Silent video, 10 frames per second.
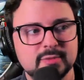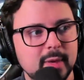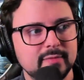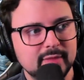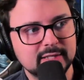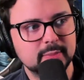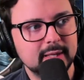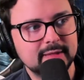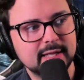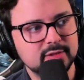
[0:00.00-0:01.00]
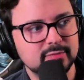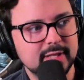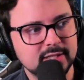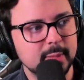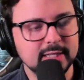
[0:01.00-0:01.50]
That's
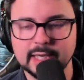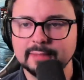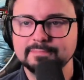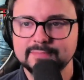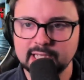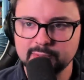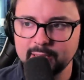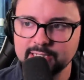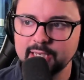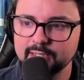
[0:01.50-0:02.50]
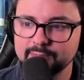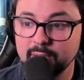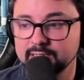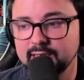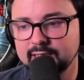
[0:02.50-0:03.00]
my take. That's my take.
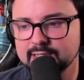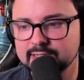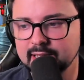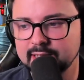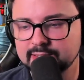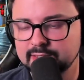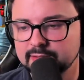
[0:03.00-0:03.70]
My take is that,